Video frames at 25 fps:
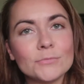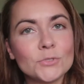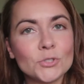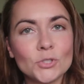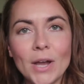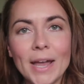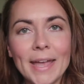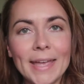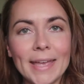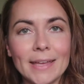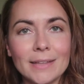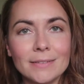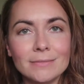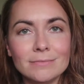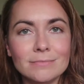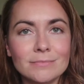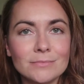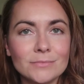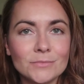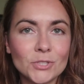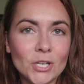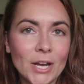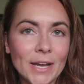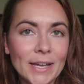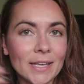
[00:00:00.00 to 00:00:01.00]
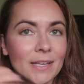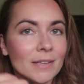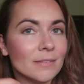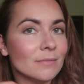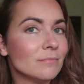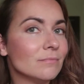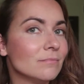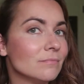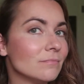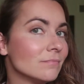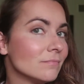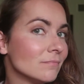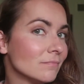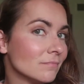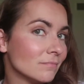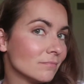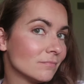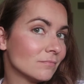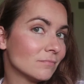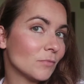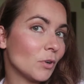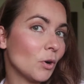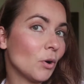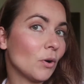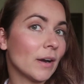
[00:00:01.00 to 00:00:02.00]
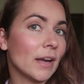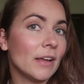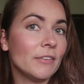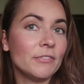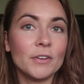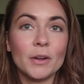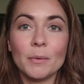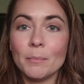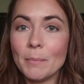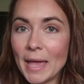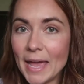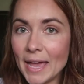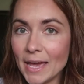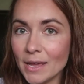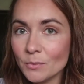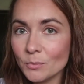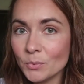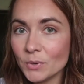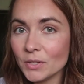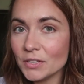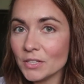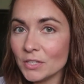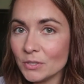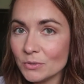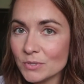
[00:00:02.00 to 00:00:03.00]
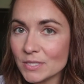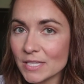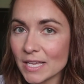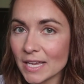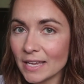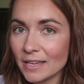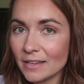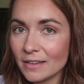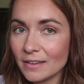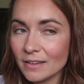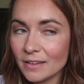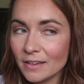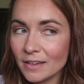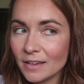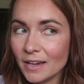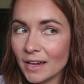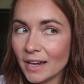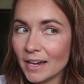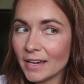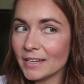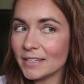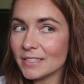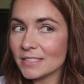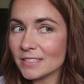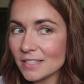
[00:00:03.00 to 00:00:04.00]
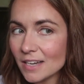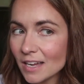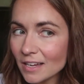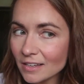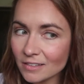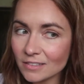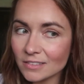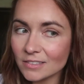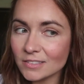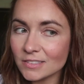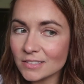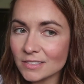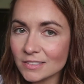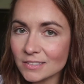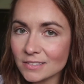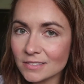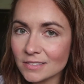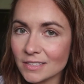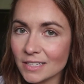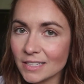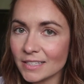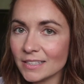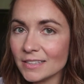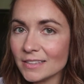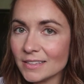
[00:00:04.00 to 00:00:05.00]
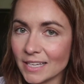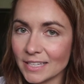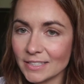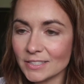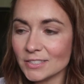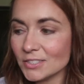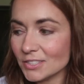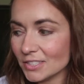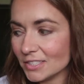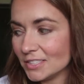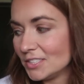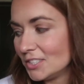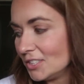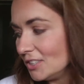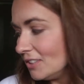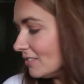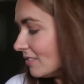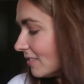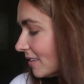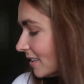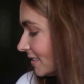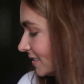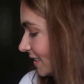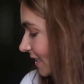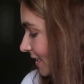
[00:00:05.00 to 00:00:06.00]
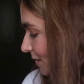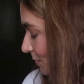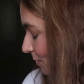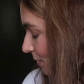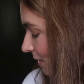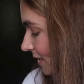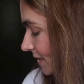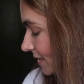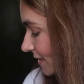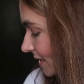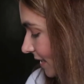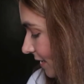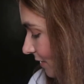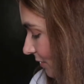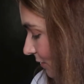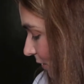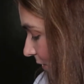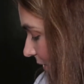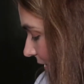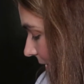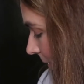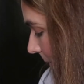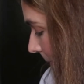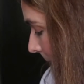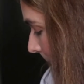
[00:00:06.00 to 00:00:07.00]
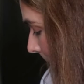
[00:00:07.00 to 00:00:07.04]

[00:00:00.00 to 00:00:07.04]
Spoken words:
try it, try it. Or if your man will use it on his knuckles, like that's good too, because that's what it's there for.